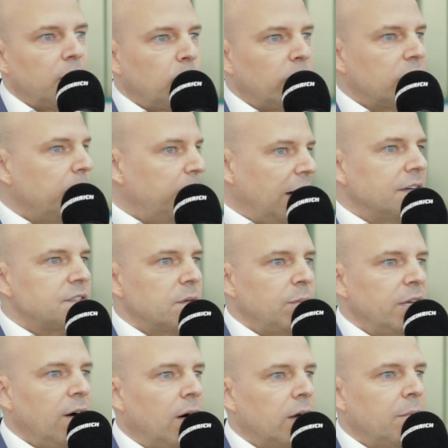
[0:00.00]
that one could
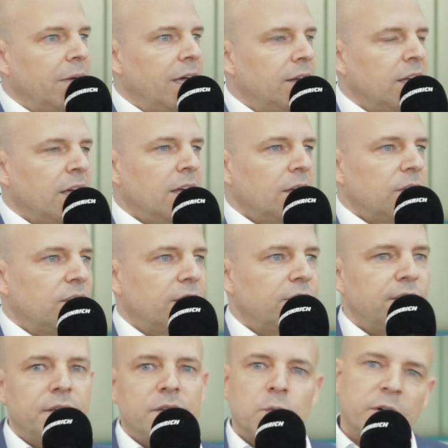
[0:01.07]
possibly automate,
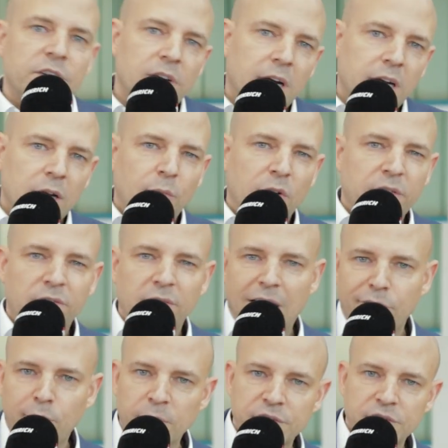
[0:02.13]
such as we're talking about
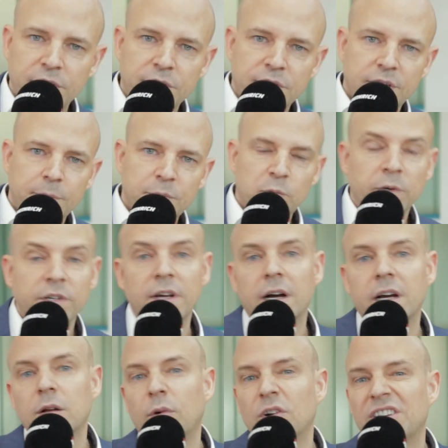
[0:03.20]
software systems, we're
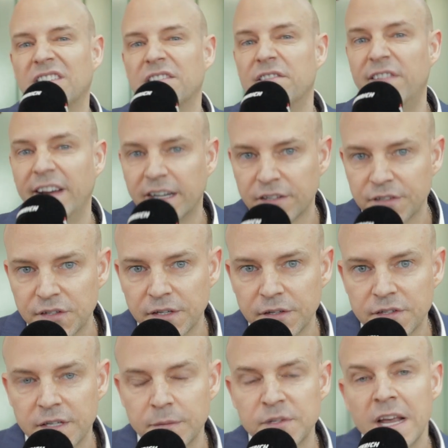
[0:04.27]
talking about conveyor
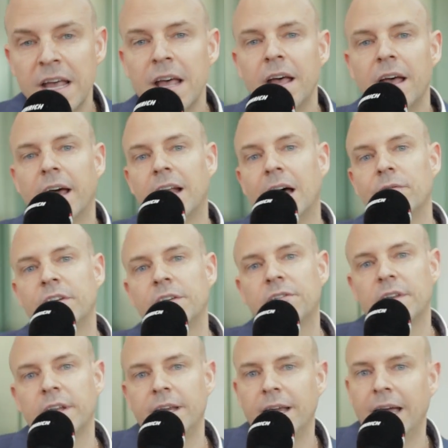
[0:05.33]
systems, and
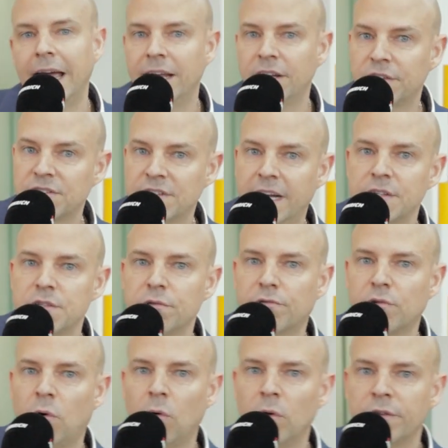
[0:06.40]
obviously a
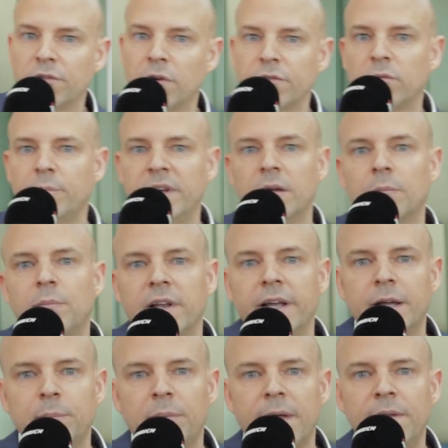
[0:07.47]
decisive role is also being
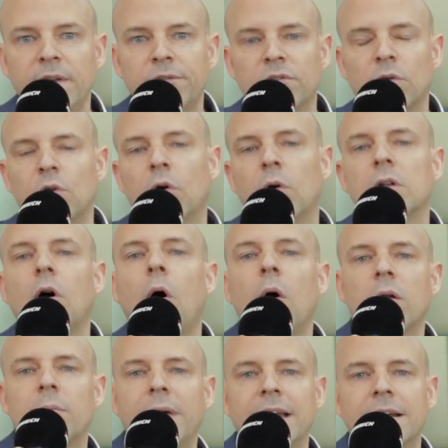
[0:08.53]
played by the so-called
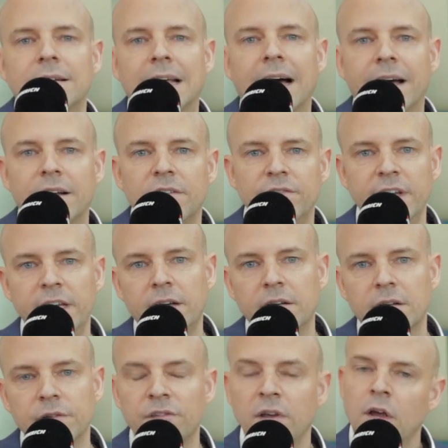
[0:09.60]
automated guided
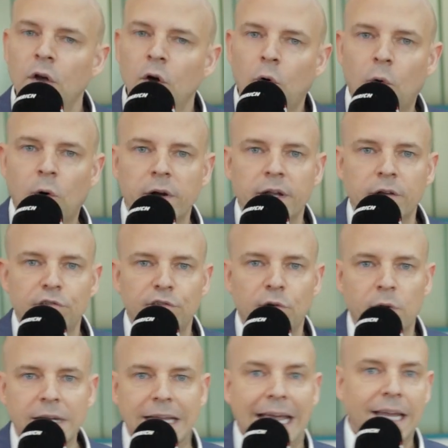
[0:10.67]
vehicles, or in
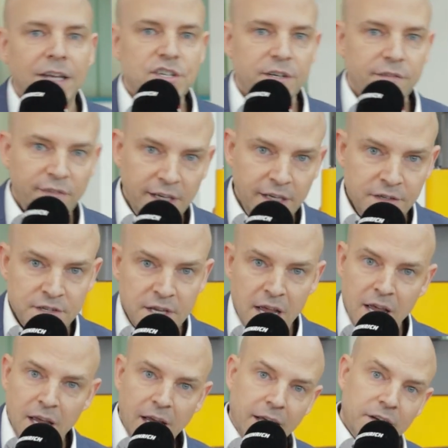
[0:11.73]
short AGVs.
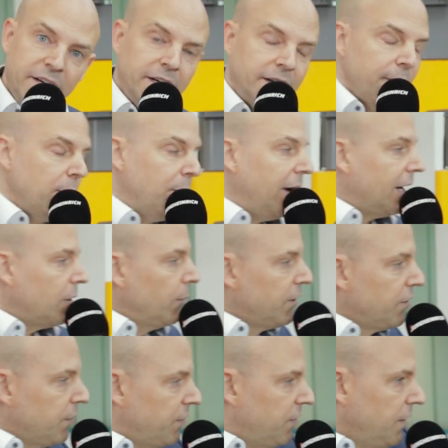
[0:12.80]
And here in the back we
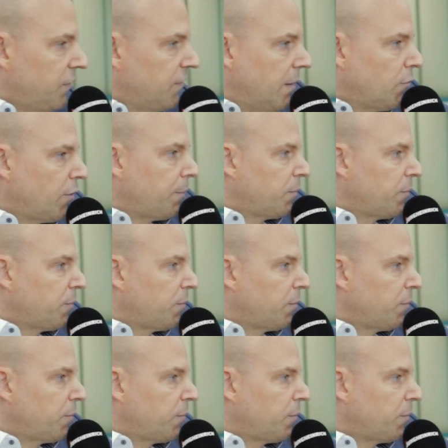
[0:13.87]
do see some